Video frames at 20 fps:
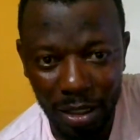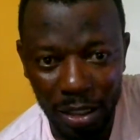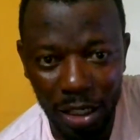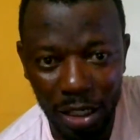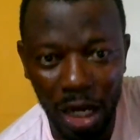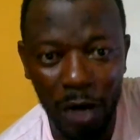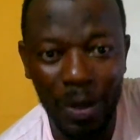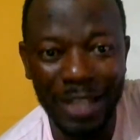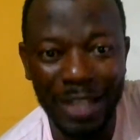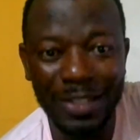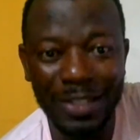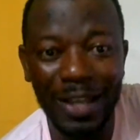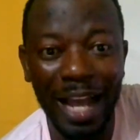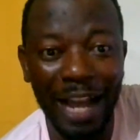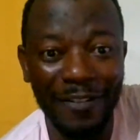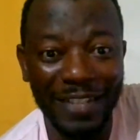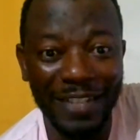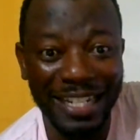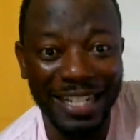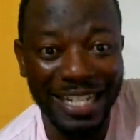You are going to
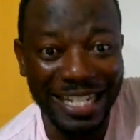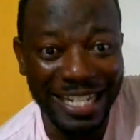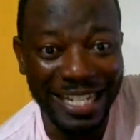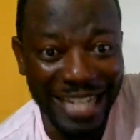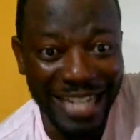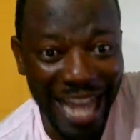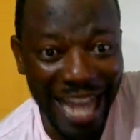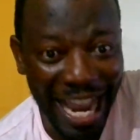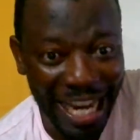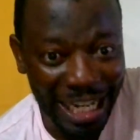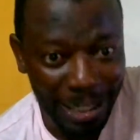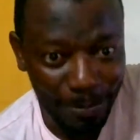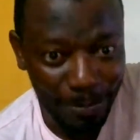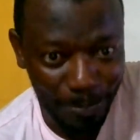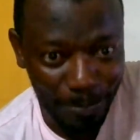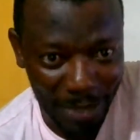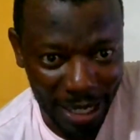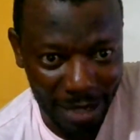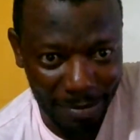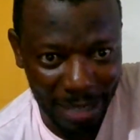have 9
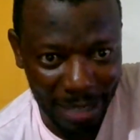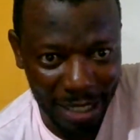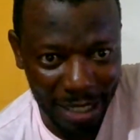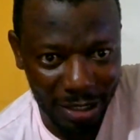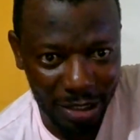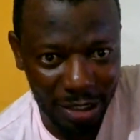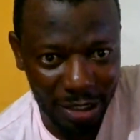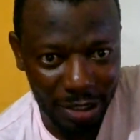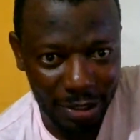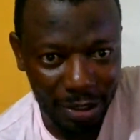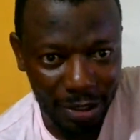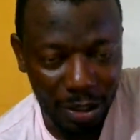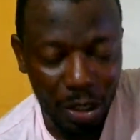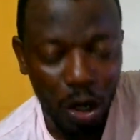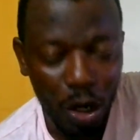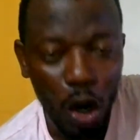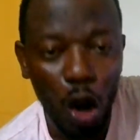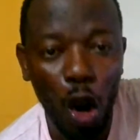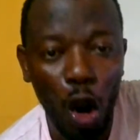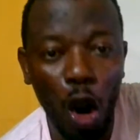payment
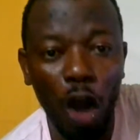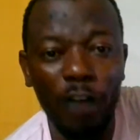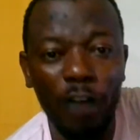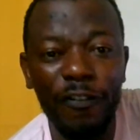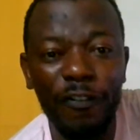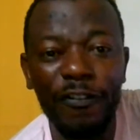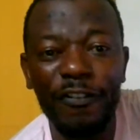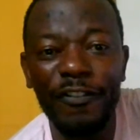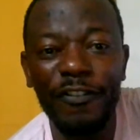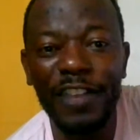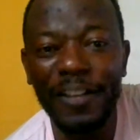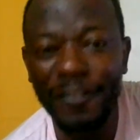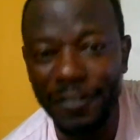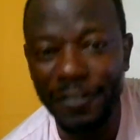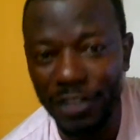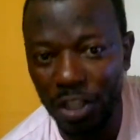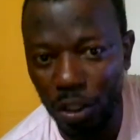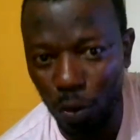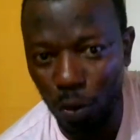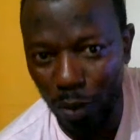of 50
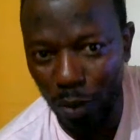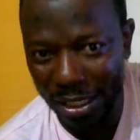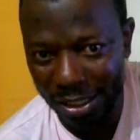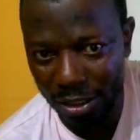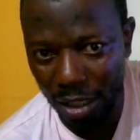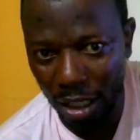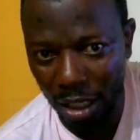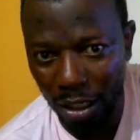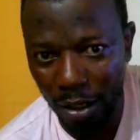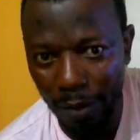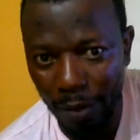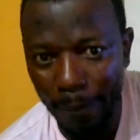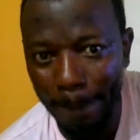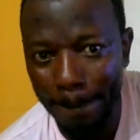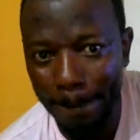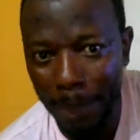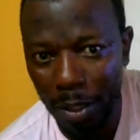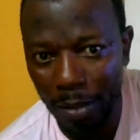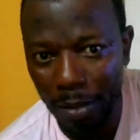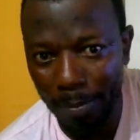US dollar
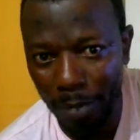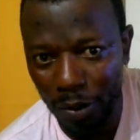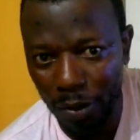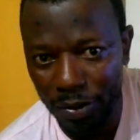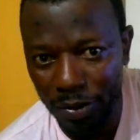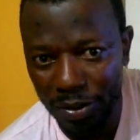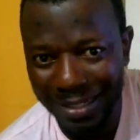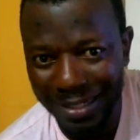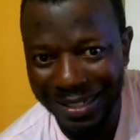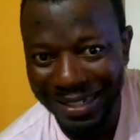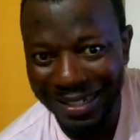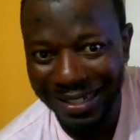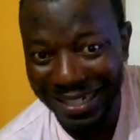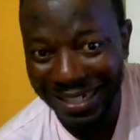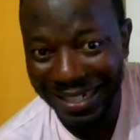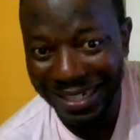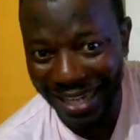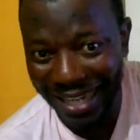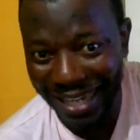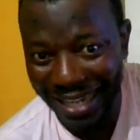per month.
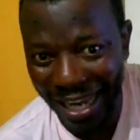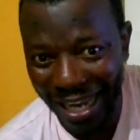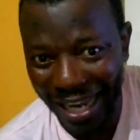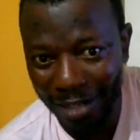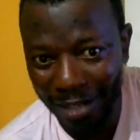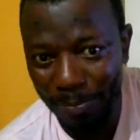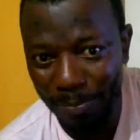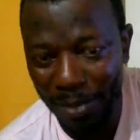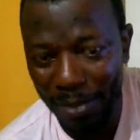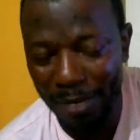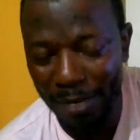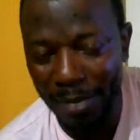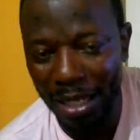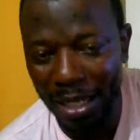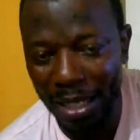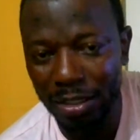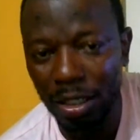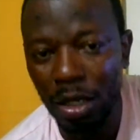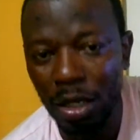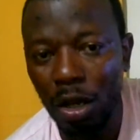9
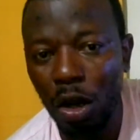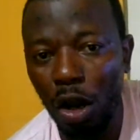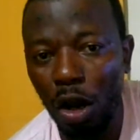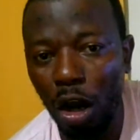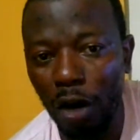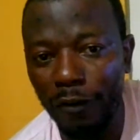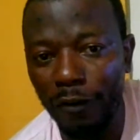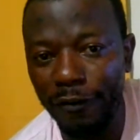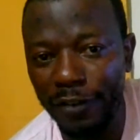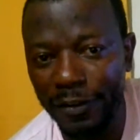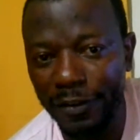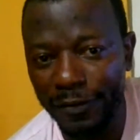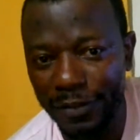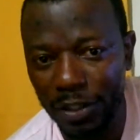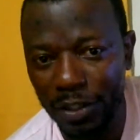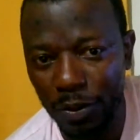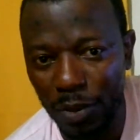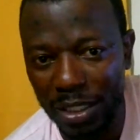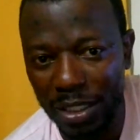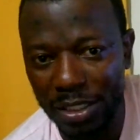payment of
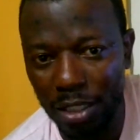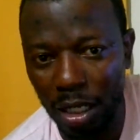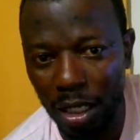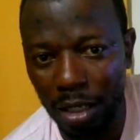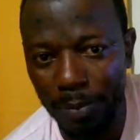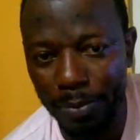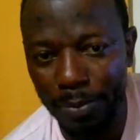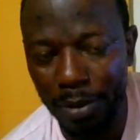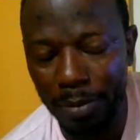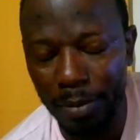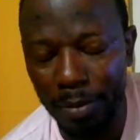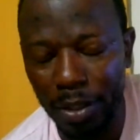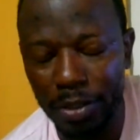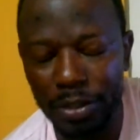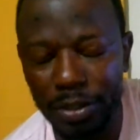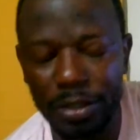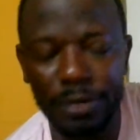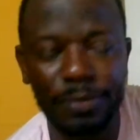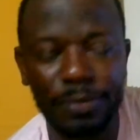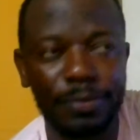50 US dollar per
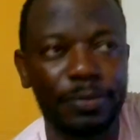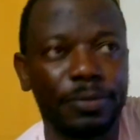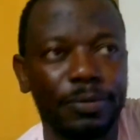month.